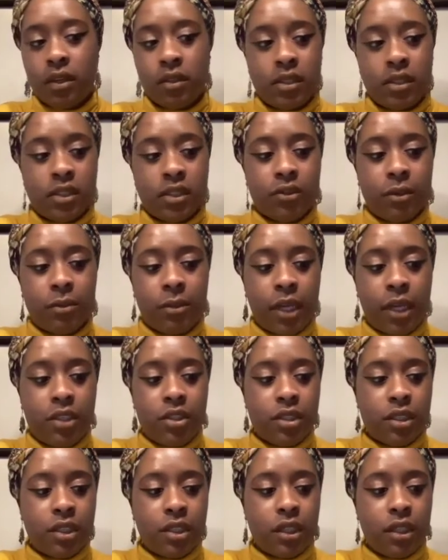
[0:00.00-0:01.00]

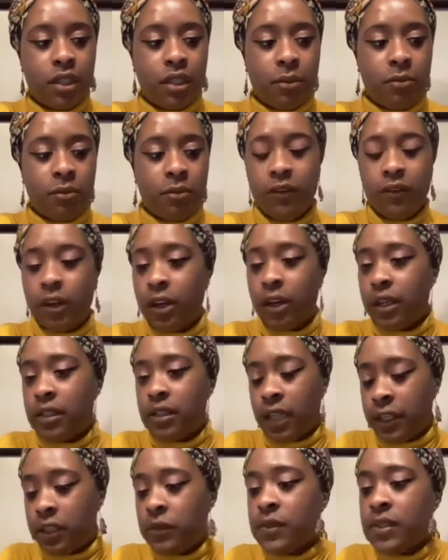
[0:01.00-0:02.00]
discrimination can be very,
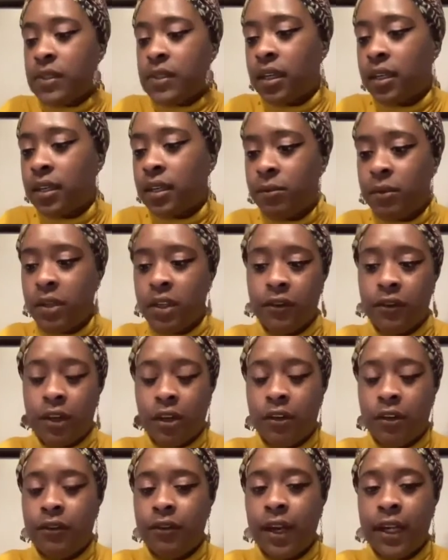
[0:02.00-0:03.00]
like you said, can be a
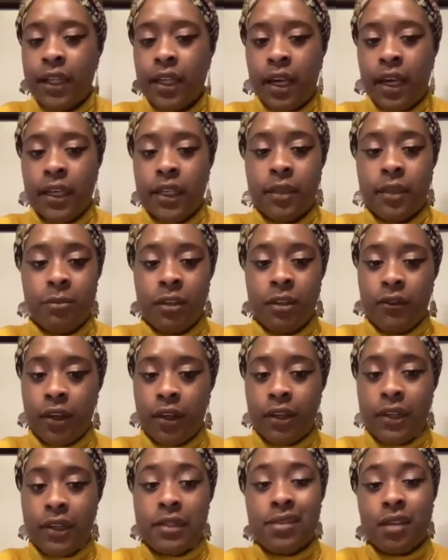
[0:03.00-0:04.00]
very fine line. It can be
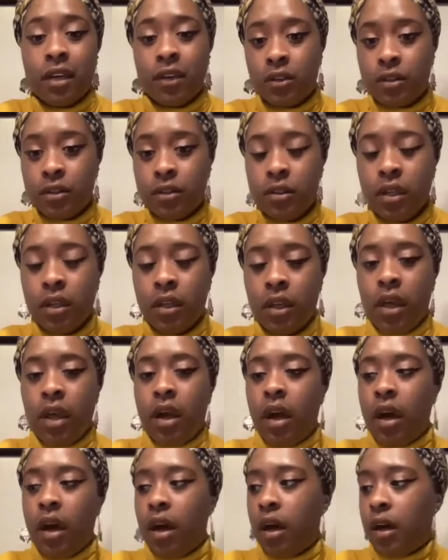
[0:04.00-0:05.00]
very subtle,
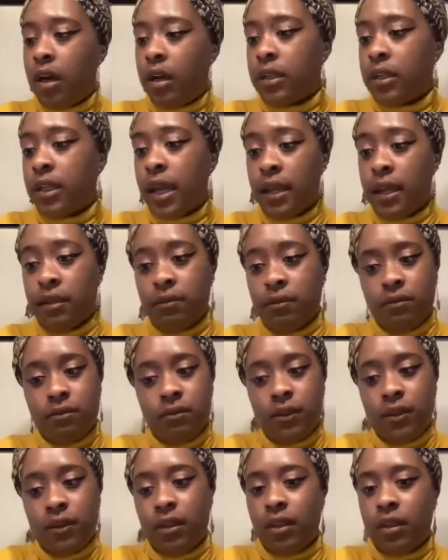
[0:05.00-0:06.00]
and
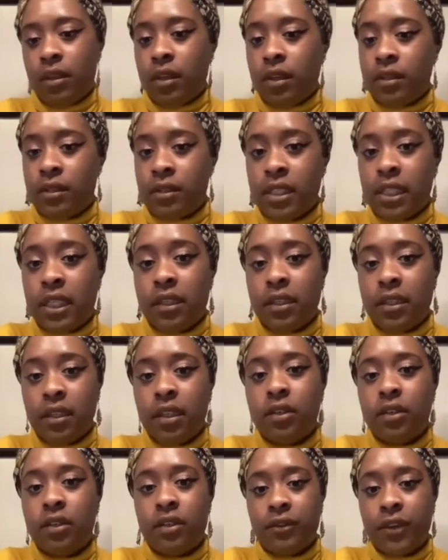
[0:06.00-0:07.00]
seeking
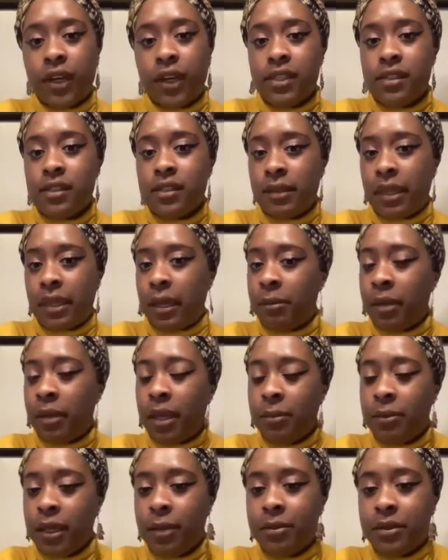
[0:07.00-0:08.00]
legal advice, they may
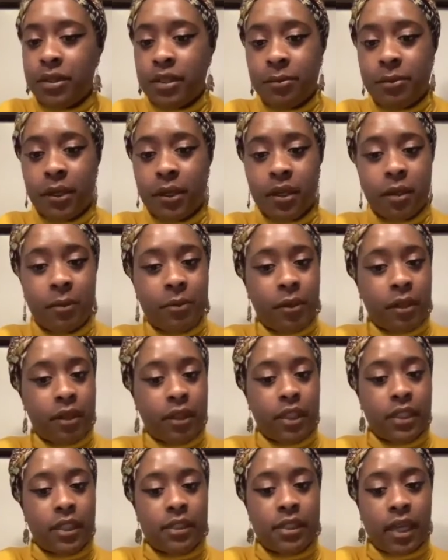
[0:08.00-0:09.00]
be able to pick up on
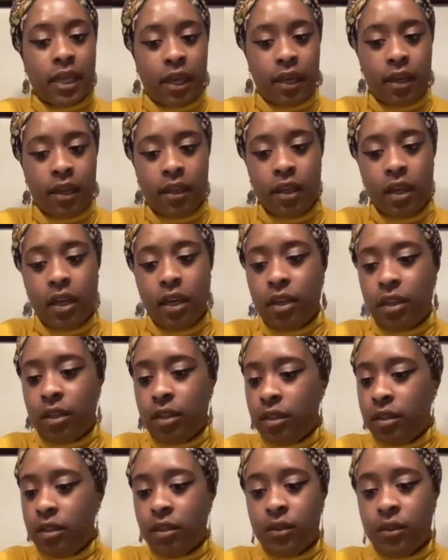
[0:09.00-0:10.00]
things that
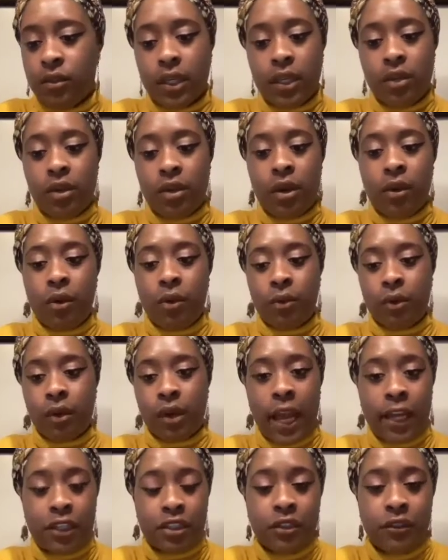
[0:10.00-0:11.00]
you didn't know were
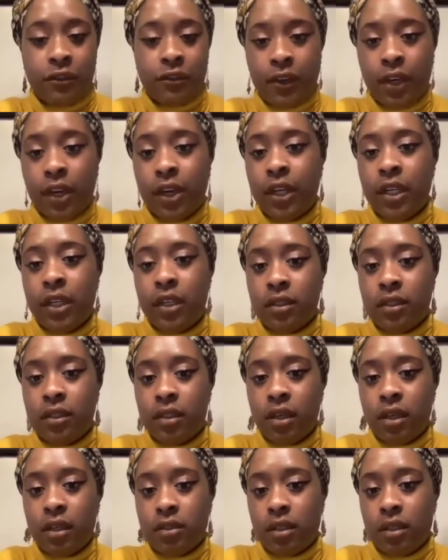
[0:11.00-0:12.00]
actually very
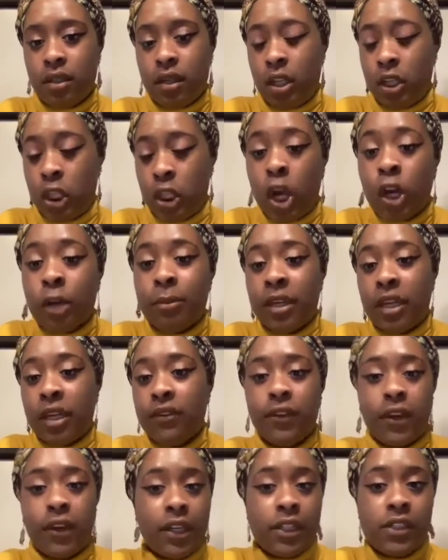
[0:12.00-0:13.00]

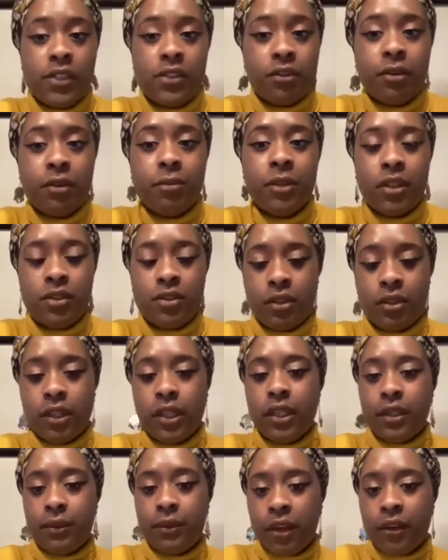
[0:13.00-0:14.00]
alarming, very
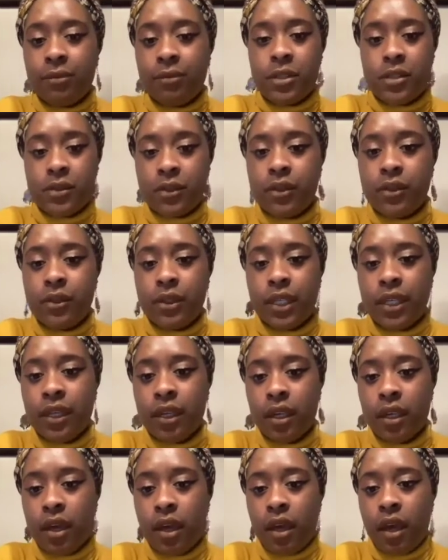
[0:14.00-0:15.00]
discriminatory. Absolutely.